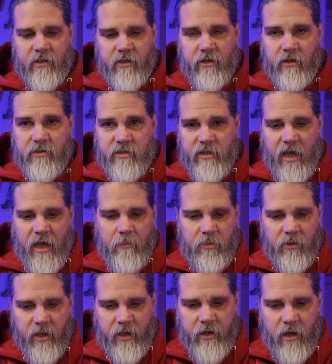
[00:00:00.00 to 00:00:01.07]
the little top
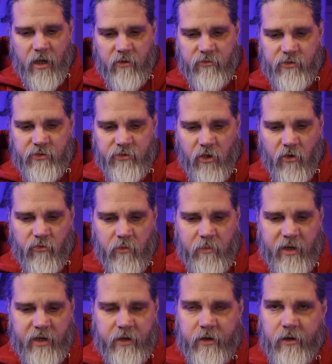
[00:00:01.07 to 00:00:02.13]
plate off. So from
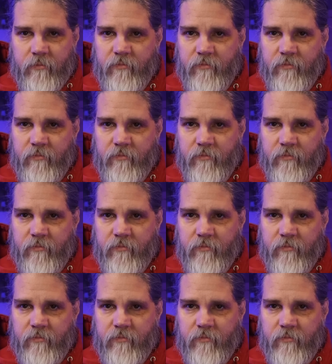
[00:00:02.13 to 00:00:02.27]
here,